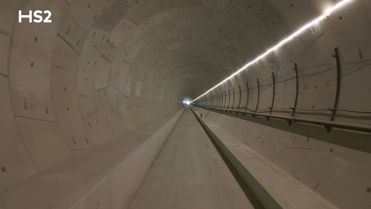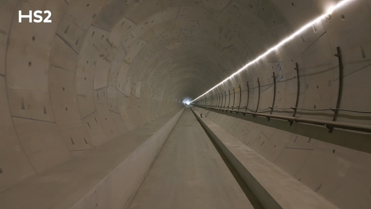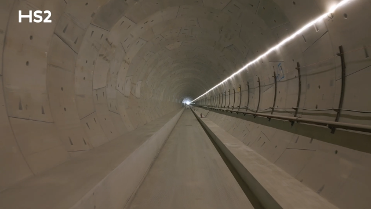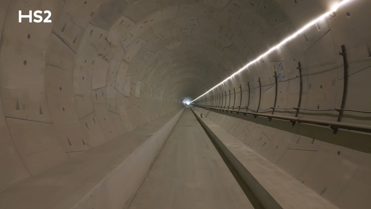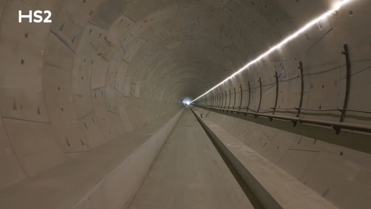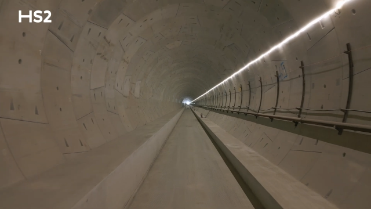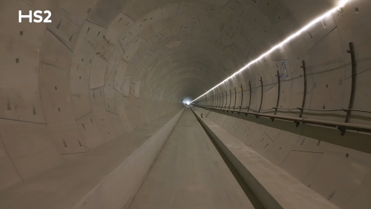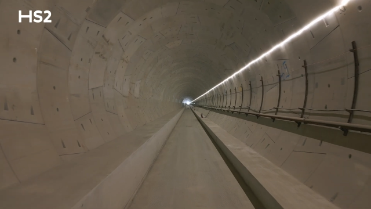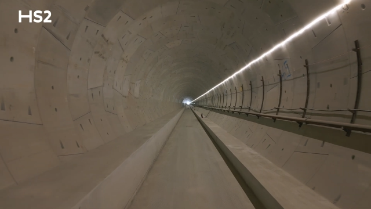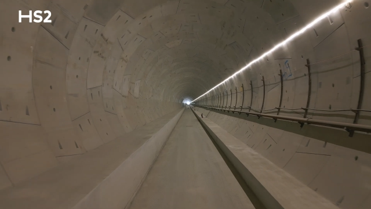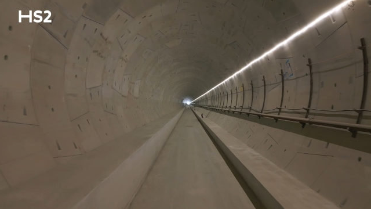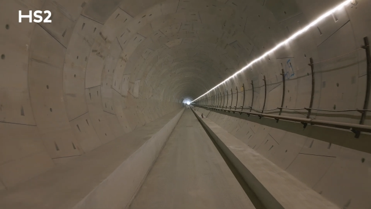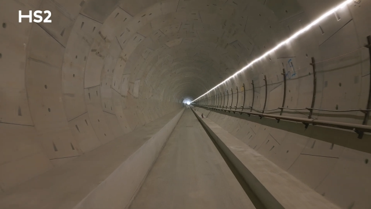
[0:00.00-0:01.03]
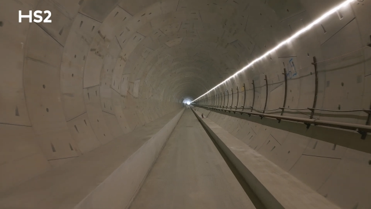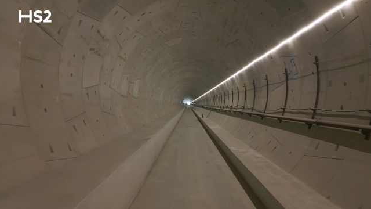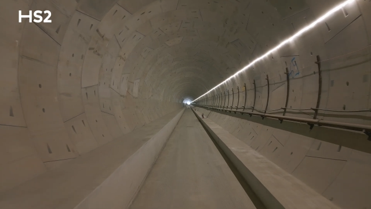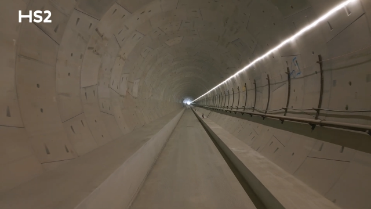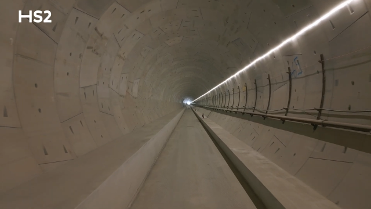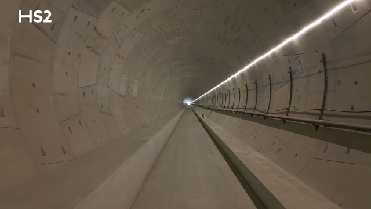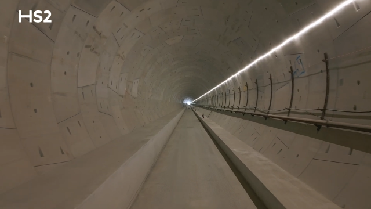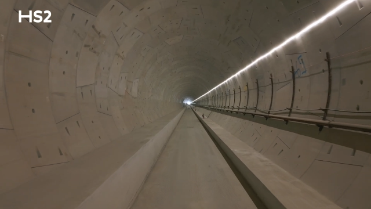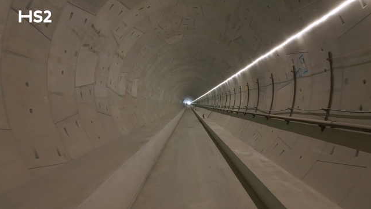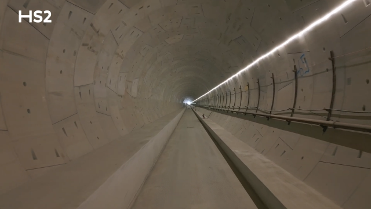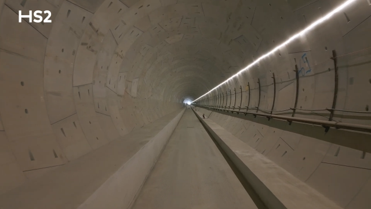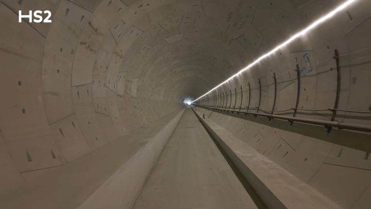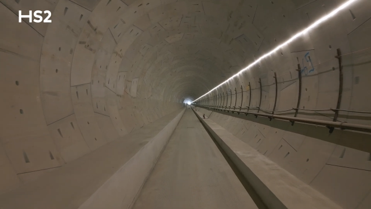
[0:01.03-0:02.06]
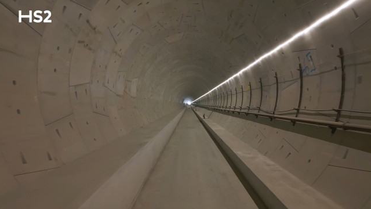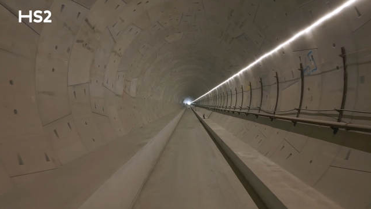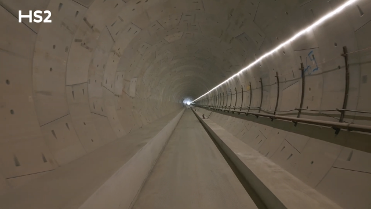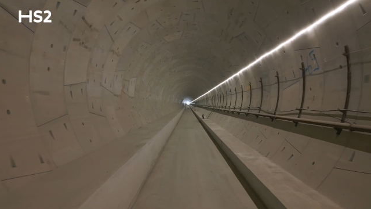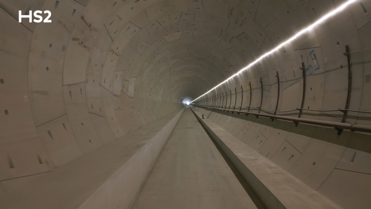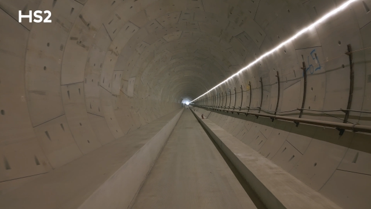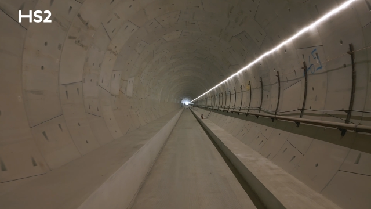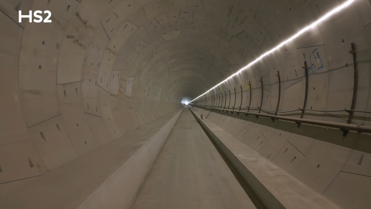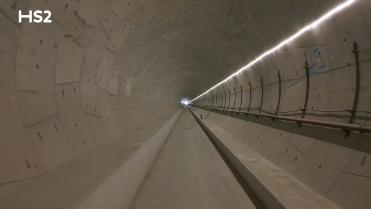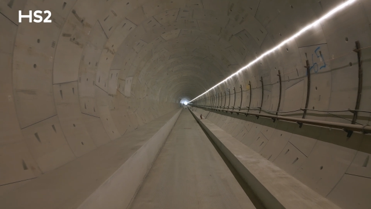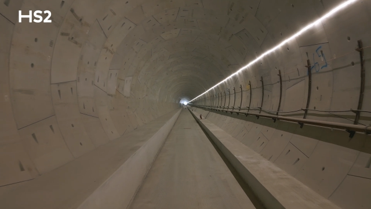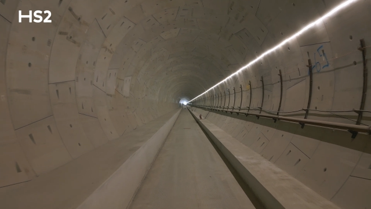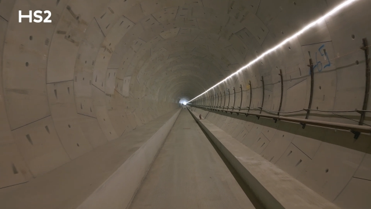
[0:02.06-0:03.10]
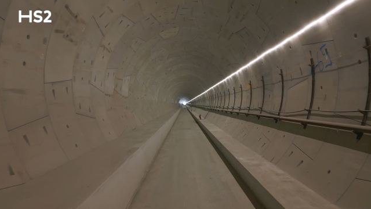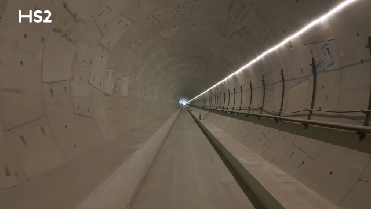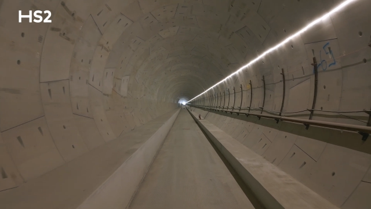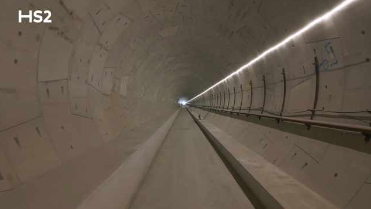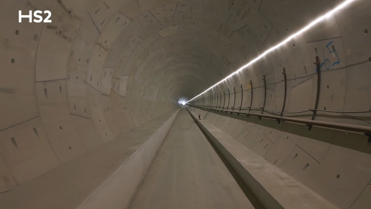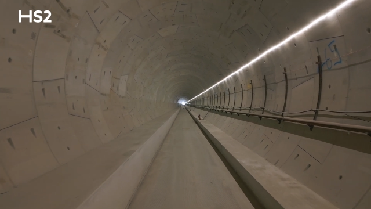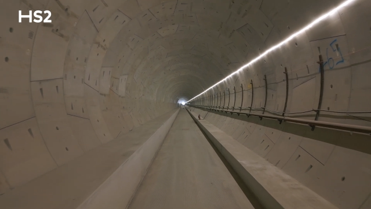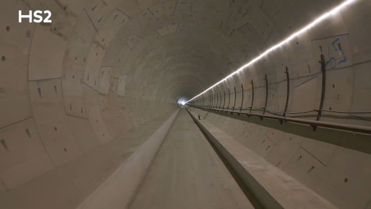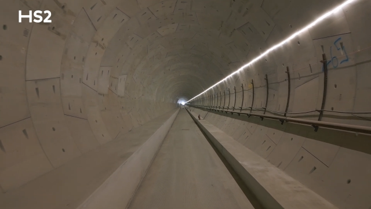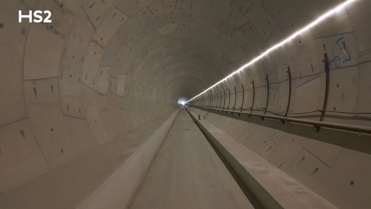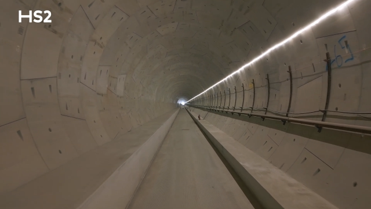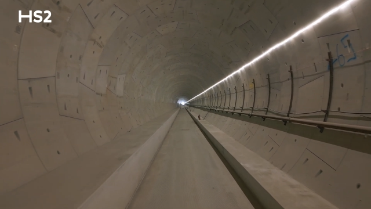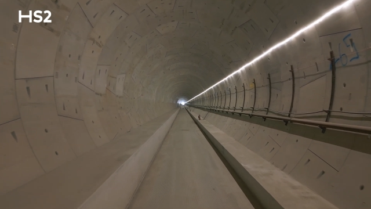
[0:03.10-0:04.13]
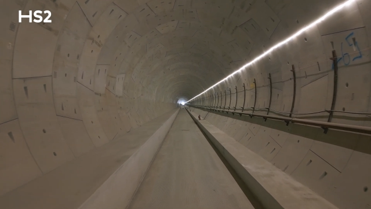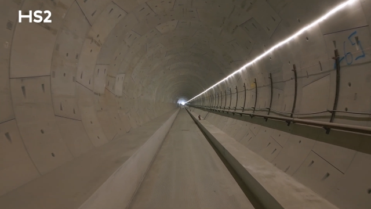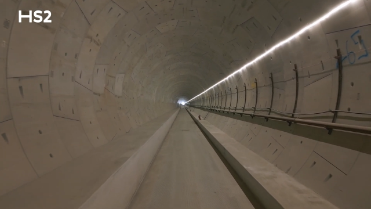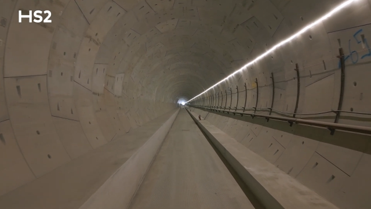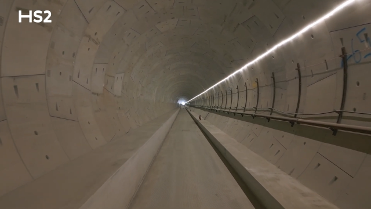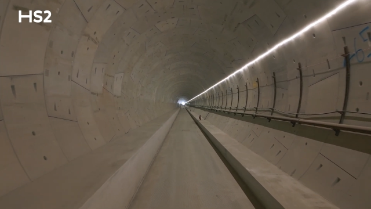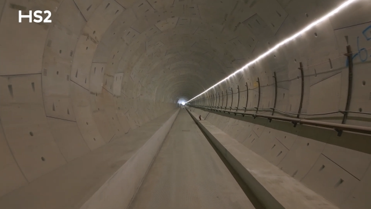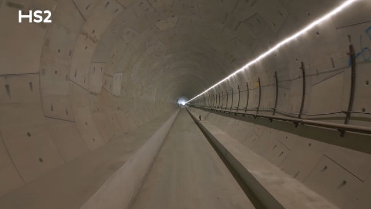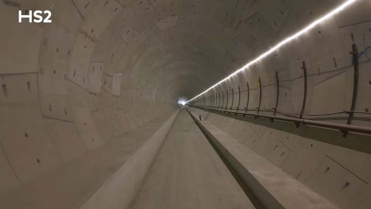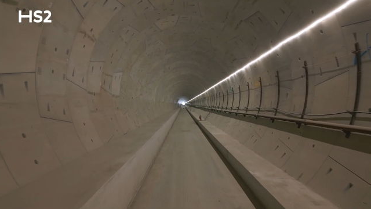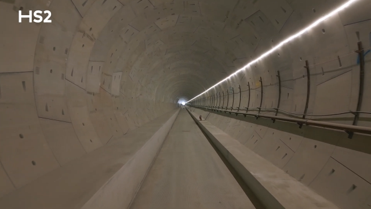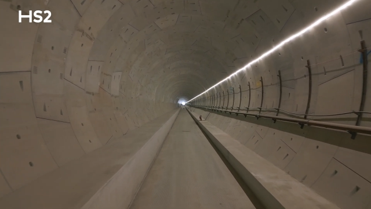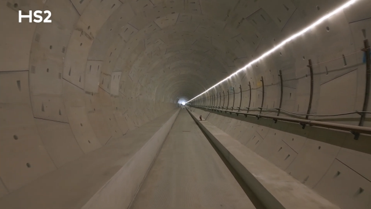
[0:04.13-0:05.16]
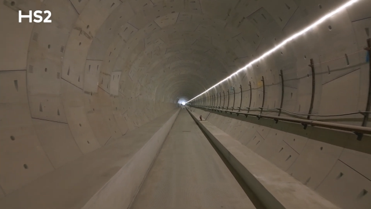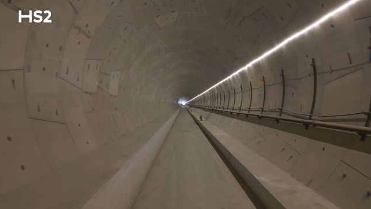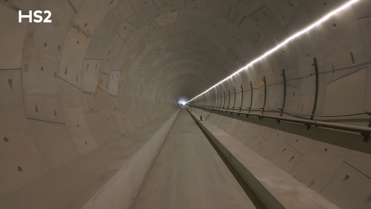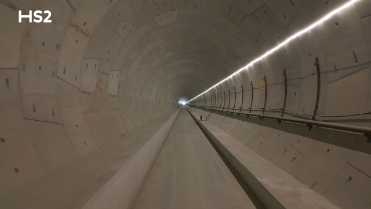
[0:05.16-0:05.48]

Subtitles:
Nobody's mouth can be seen.